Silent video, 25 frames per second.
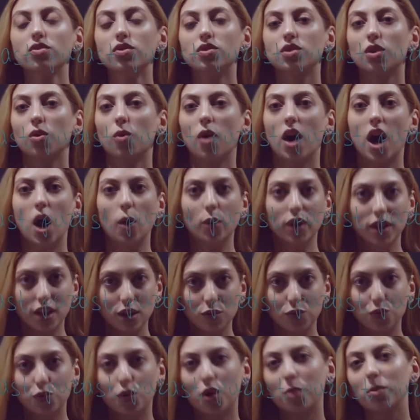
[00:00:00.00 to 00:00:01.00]
So how we
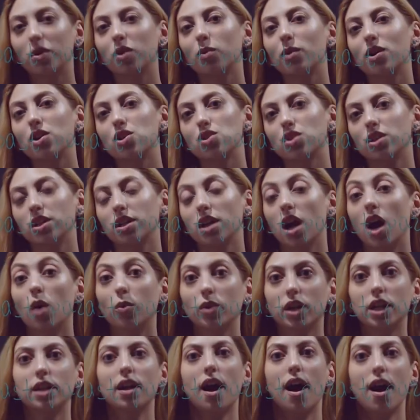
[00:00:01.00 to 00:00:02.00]
can form a question and how
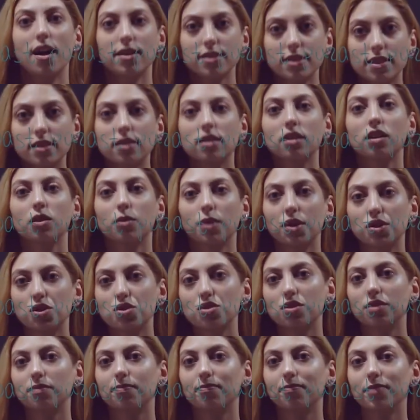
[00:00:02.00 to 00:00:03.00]
we can ask a
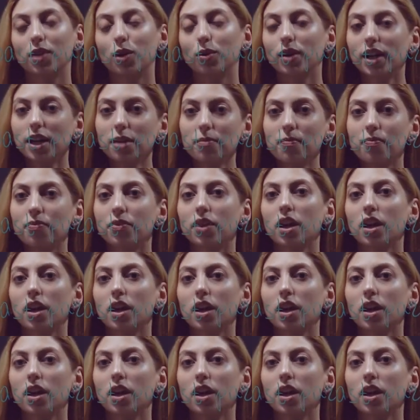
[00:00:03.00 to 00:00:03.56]
question. Okay?